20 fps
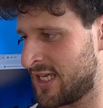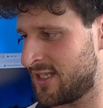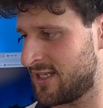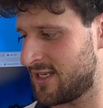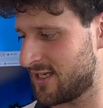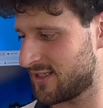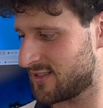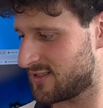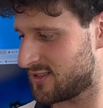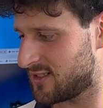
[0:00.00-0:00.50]

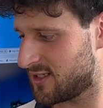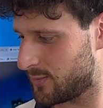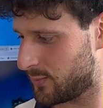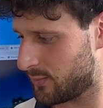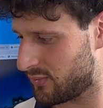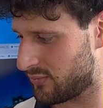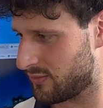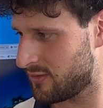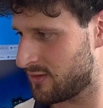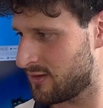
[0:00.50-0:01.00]
next up,
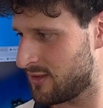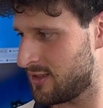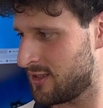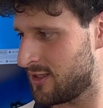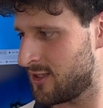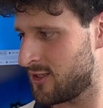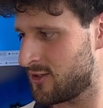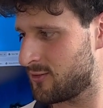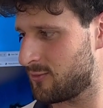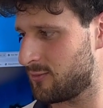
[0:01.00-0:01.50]

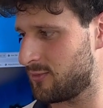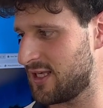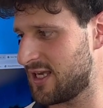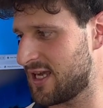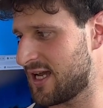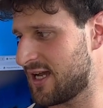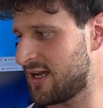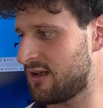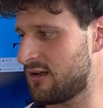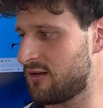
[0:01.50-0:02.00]
we
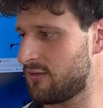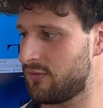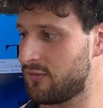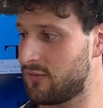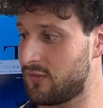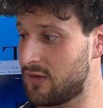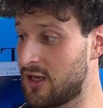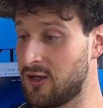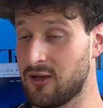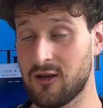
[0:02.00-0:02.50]
have
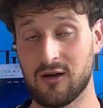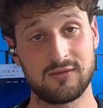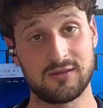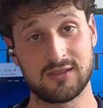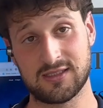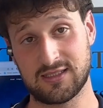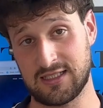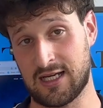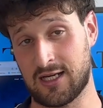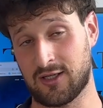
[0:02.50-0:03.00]
a
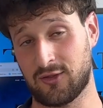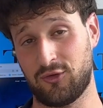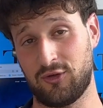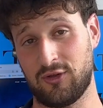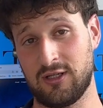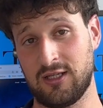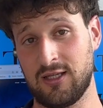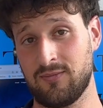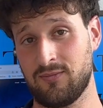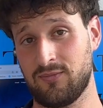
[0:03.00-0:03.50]
novelty
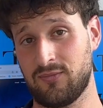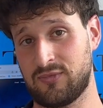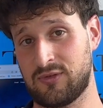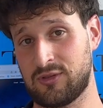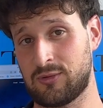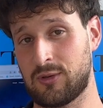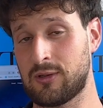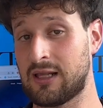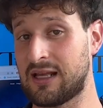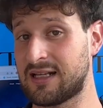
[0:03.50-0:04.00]
actually, the
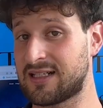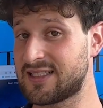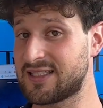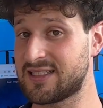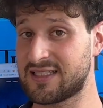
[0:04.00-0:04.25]
Rolex